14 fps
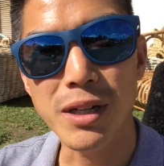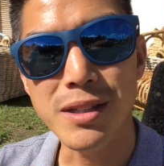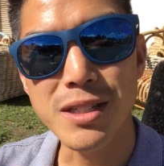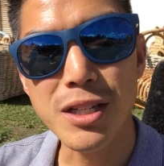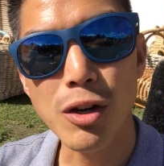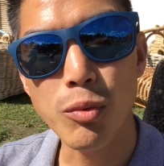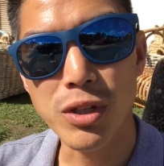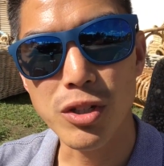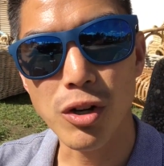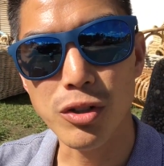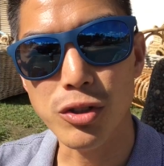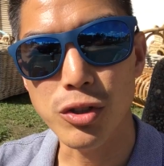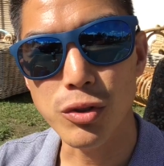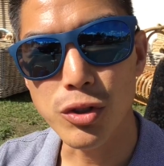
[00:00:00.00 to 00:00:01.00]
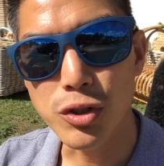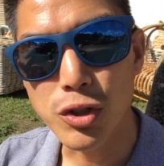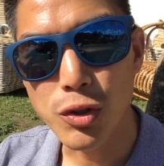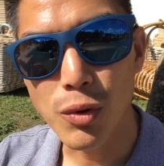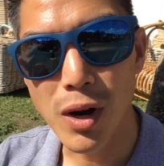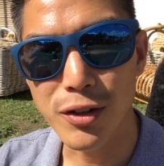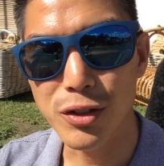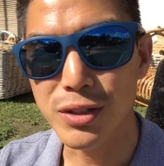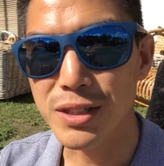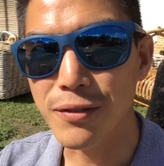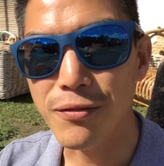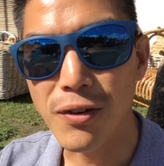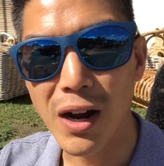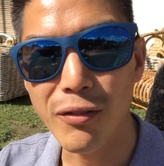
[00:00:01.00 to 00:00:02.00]
But until we start to do the 200s,
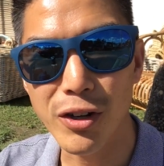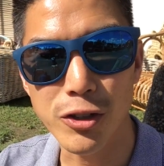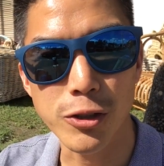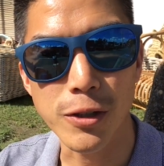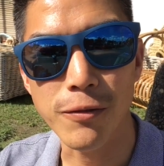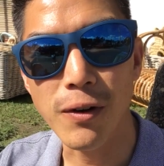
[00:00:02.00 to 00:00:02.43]
the 500s,